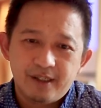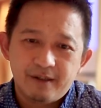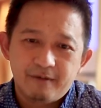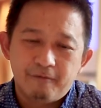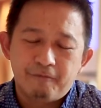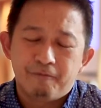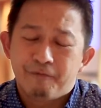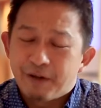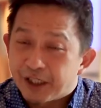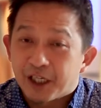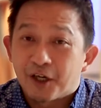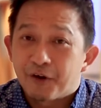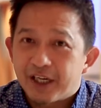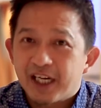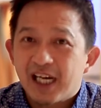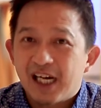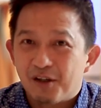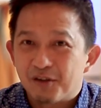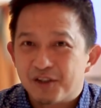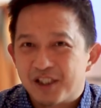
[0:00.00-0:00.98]

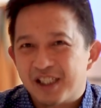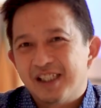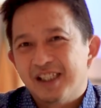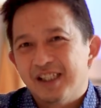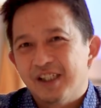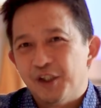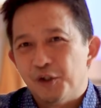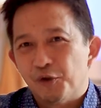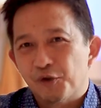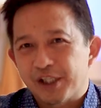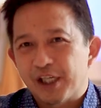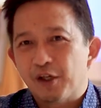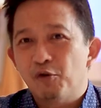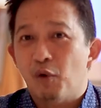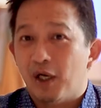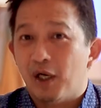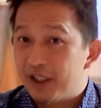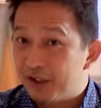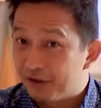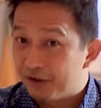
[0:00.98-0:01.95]
figuring out, using
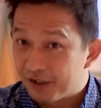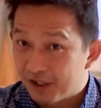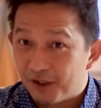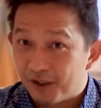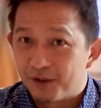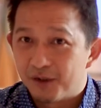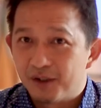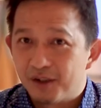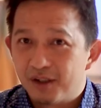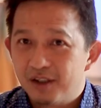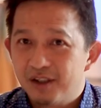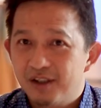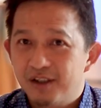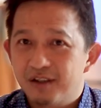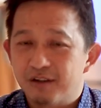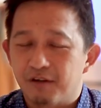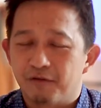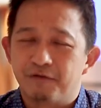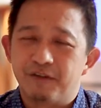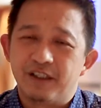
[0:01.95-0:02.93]
what you know
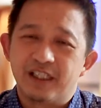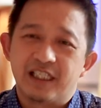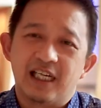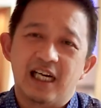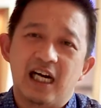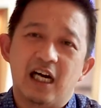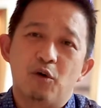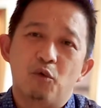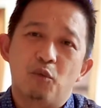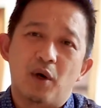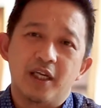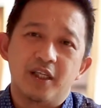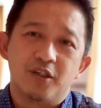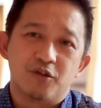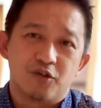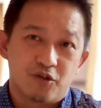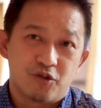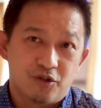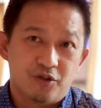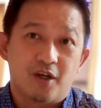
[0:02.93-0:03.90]
to figure out what you
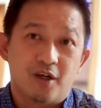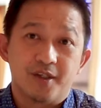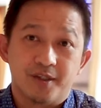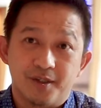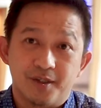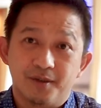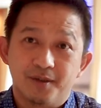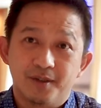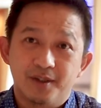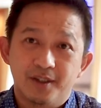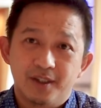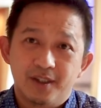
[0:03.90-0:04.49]
do not know.